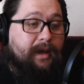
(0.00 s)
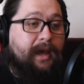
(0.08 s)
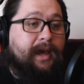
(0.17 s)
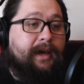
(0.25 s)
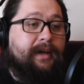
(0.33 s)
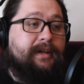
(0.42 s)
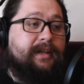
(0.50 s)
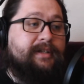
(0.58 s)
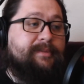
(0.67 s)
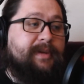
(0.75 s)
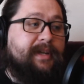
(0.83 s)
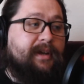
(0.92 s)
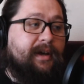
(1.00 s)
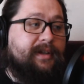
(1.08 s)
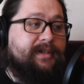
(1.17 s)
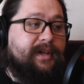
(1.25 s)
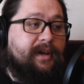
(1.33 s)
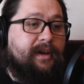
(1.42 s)
and it's
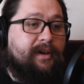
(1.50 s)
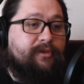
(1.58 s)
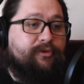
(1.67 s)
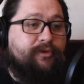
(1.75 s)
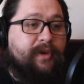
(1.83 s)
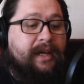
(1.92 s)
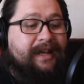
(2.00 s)
because of